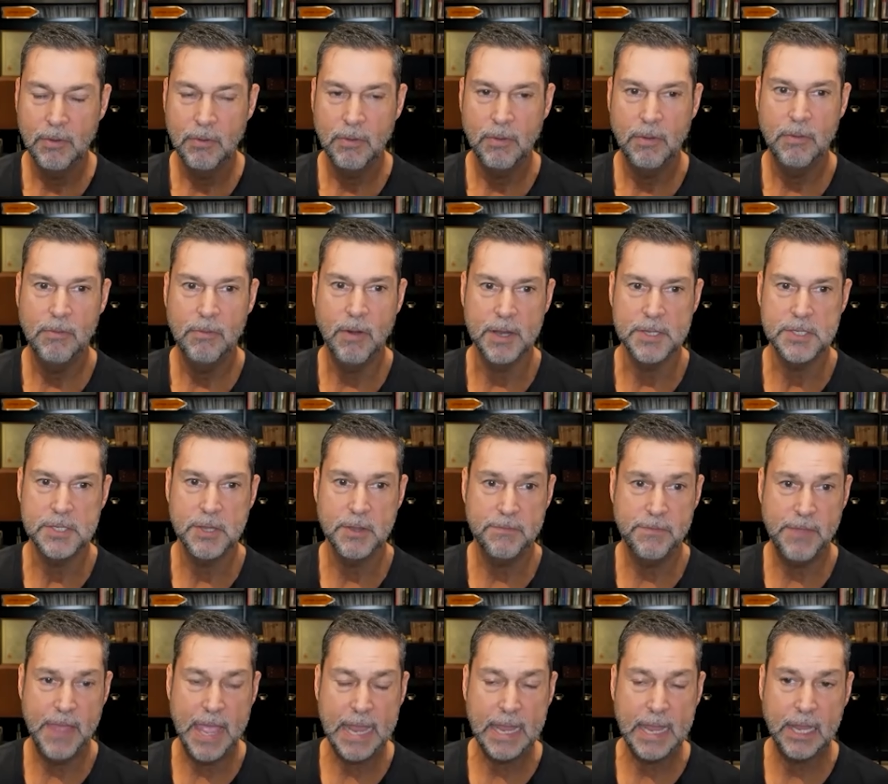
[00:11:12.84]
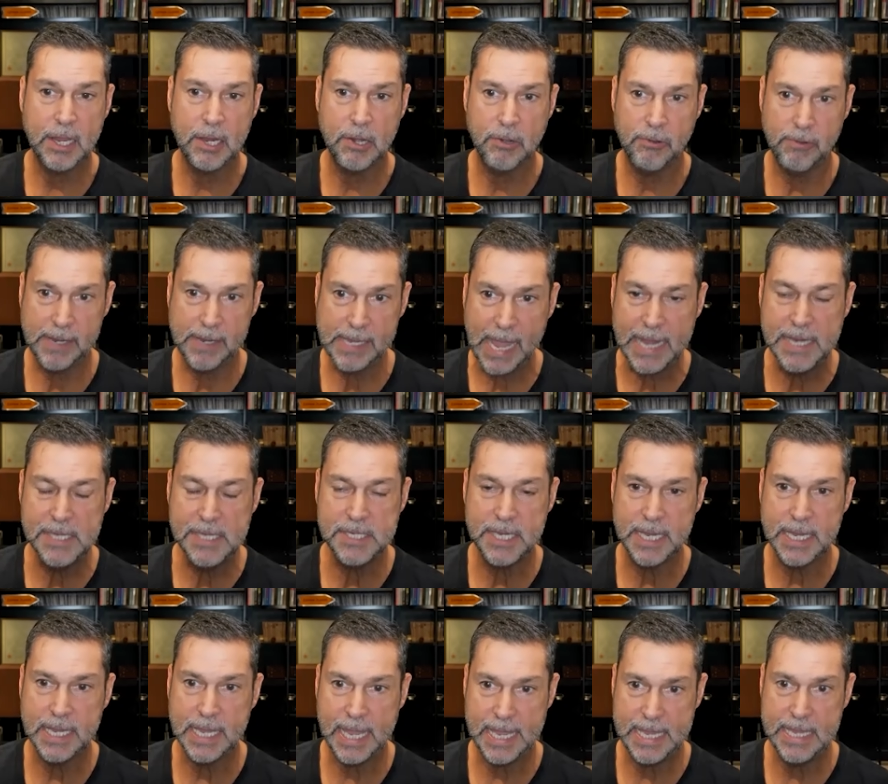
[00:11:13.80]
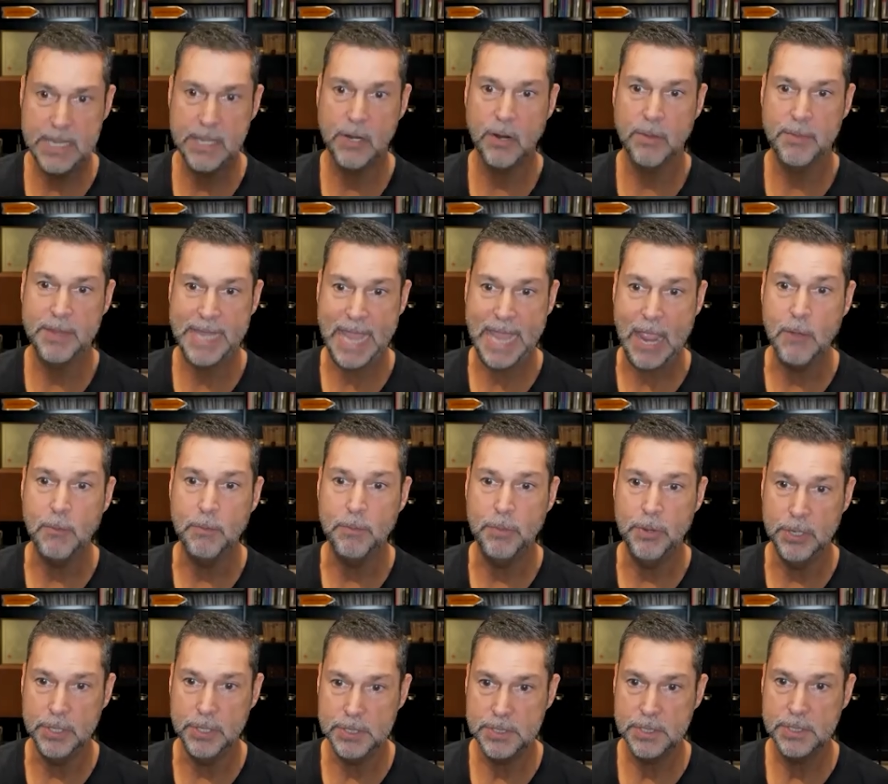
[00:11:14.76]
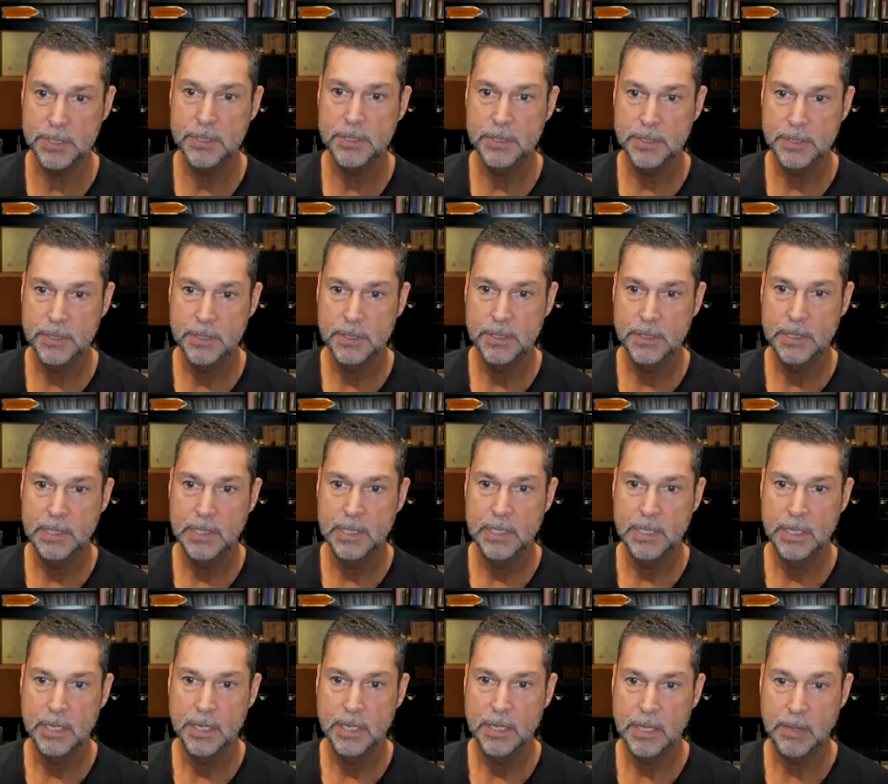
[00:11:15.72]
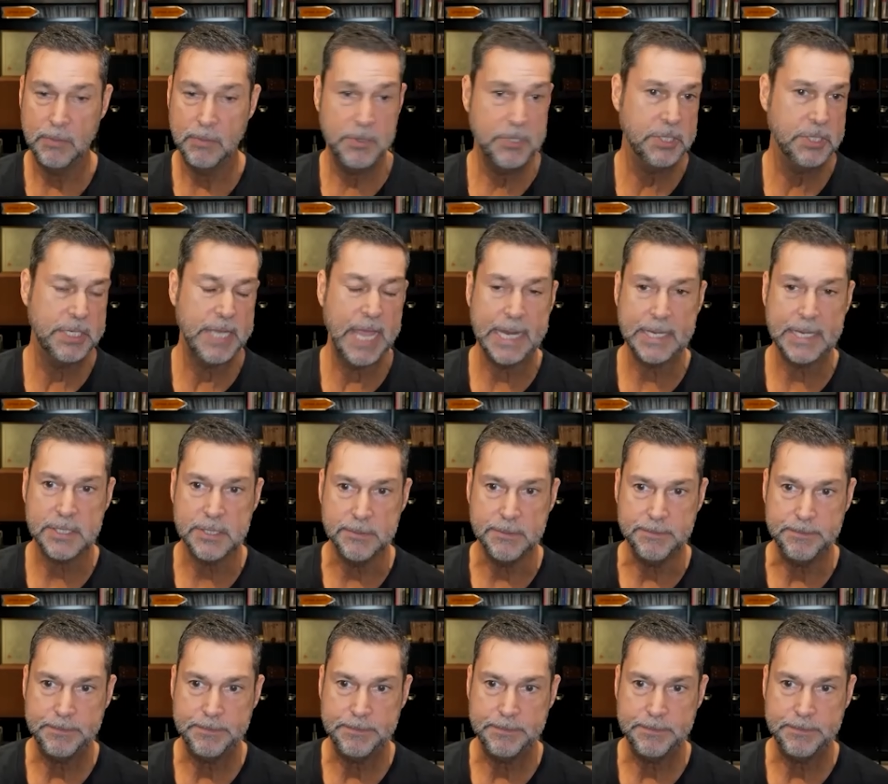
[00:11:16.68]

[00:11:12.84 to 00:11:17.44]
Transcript: Right, so if they're creating economic output, then we should tax them.